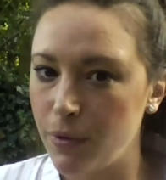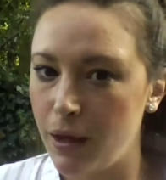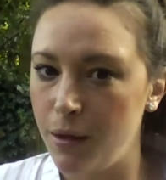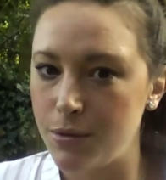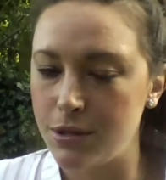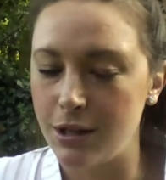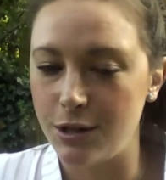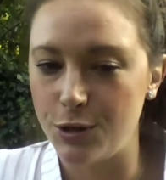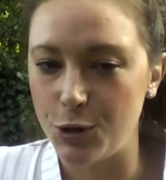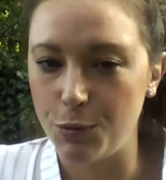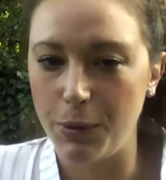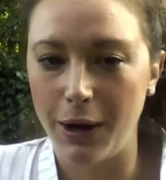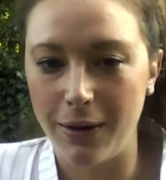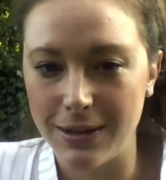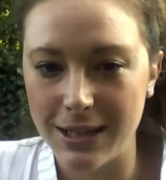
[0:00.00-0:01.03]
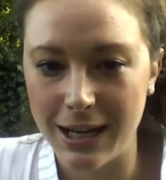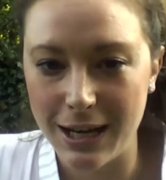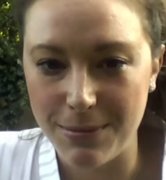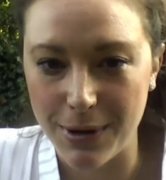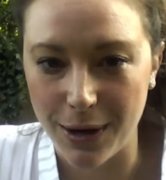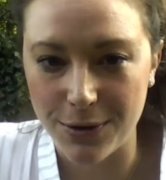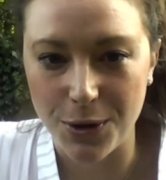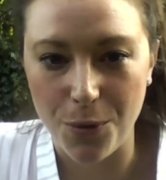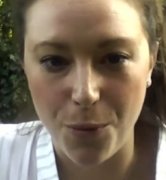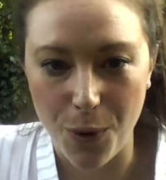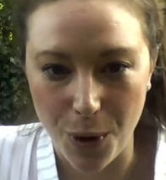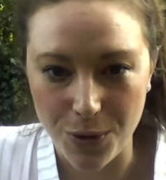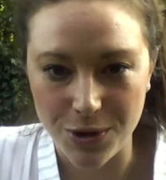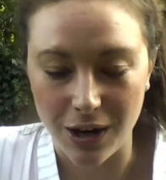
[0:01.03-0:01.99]
it was sent to your parents email so
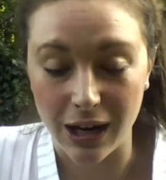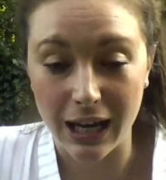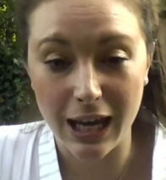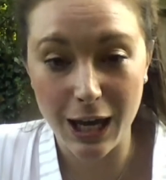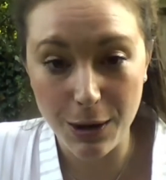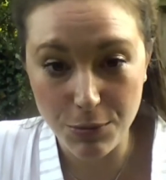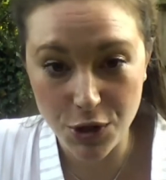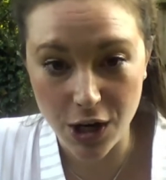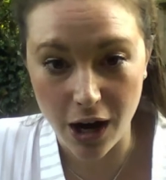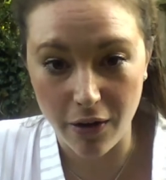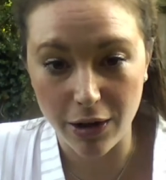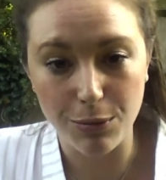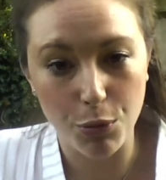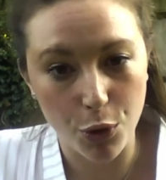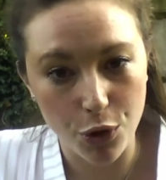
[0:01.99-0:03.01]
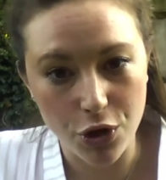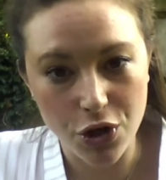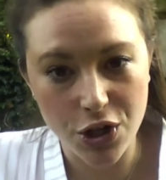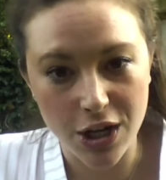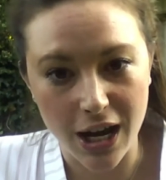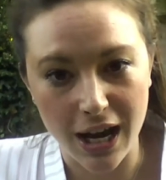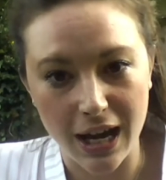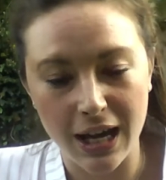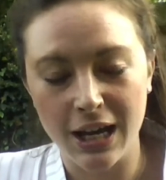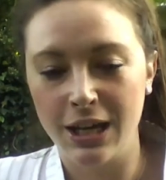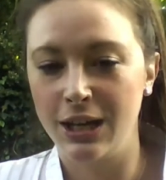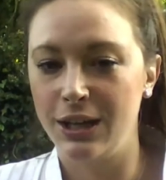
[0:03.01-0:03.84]
well done keep sharing the more you share